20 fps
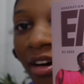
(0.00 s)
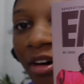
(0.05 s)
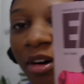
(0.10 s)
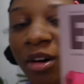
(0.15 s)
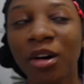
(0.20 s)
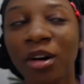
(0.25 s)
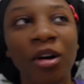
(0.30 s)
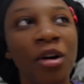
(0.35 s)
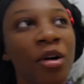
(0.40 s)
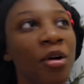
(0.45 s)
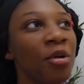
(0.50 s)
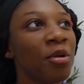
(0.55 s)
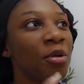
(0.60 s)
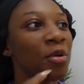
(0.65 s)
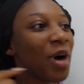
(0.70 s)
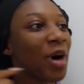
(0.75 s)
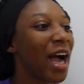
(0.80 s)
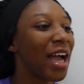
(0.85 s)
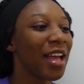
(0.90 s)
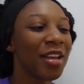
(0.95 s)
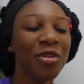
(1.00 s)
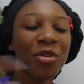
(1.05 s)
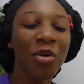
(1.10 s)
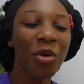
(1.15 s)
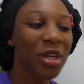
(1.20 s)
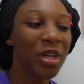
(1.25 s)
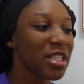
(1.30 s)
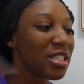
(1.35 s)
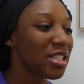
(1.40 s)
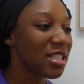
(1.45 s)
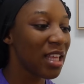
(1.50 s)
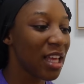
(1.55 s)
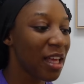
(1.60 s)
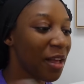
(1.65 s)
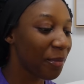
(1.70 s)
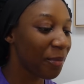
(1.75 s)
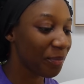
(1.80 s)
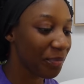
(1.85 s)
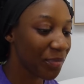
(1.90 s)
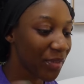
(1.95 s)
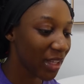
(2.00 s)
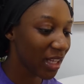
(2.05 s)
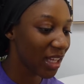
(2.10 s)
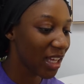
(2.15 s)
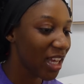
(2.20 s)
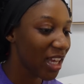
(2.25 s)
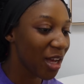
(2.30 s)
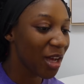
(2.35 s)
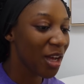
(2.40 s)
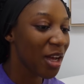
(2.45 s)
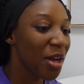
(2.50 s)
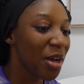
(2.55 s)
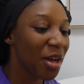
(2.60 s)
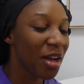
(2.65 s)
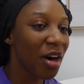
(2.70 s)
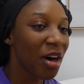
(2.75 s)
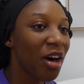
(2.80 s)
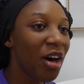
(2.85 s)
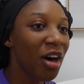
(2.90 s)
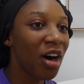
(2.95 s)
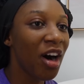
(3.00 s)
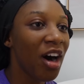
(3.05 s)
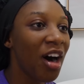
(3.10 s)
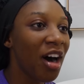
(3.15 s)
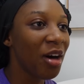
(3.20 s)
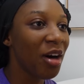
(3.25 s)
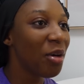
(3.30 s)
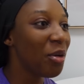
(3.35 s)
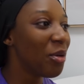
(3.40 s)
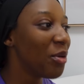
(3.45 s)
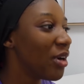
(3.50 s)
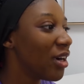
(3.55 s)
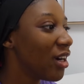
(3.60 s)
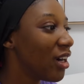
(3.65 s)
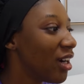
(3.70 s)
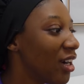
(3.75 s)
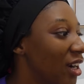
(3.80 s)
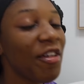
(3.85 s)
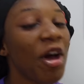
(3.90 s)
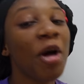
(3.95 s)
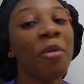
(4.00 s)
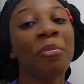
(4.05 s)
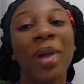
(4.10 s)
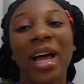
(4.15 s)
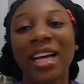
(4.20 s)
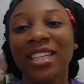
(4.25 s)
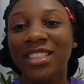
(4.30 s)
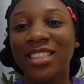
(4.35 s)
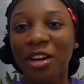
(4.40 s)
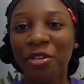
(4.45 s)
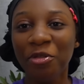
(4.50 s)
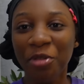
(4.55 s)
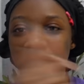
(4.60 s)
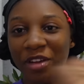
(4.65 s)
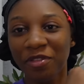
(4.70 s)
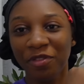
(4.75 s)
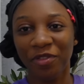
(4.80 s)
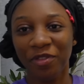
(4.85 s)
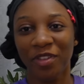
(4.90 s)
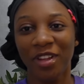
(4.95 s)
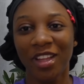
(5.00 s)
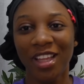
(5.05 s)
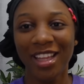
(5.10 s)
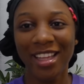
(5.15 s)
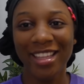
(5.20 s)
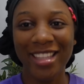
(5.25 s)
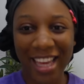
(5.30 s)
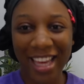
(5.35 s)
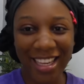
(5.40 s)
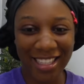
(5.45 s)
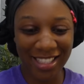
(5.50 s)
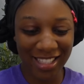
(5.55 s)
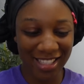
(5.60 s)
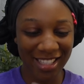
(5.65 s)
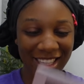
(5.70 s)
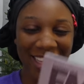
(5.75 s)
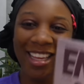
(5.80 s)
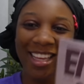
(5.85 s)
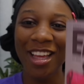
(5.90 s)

Oh, I know his name. Oh, Black Sherif. Yes.